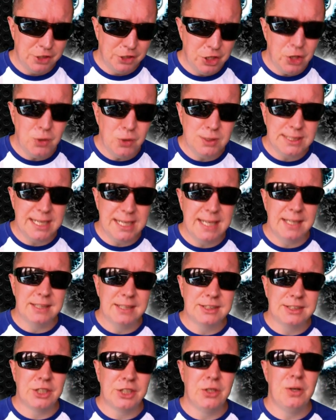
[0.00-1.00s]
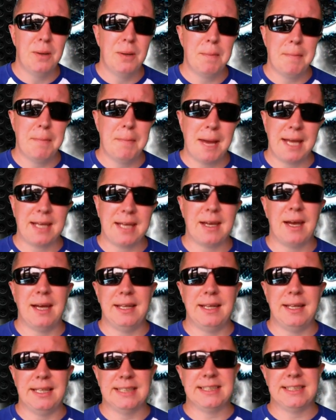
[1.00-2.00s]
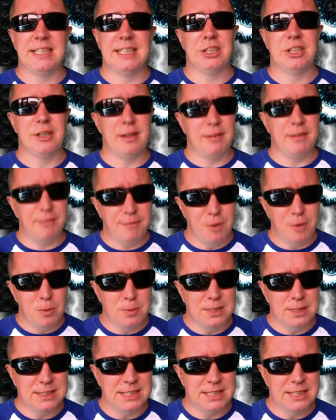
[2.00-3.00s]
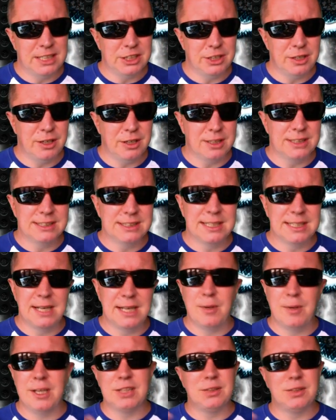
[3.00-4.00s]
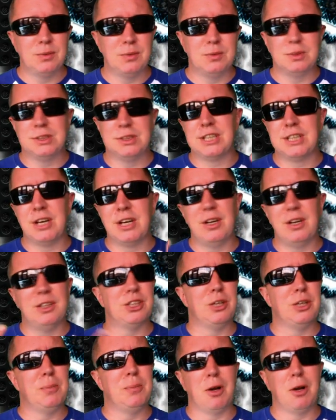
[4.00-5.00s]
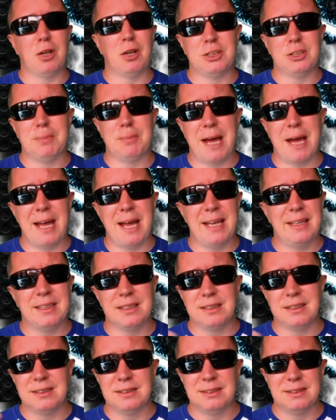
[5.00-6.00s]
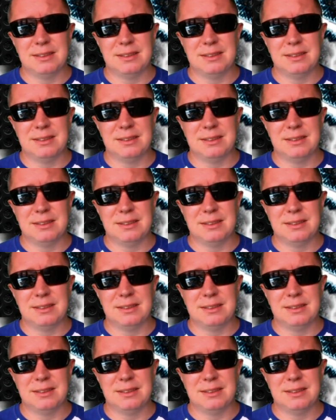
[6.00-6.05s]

Use it to make a decision, an informed decision. I can see when a certain two Bollinger Bands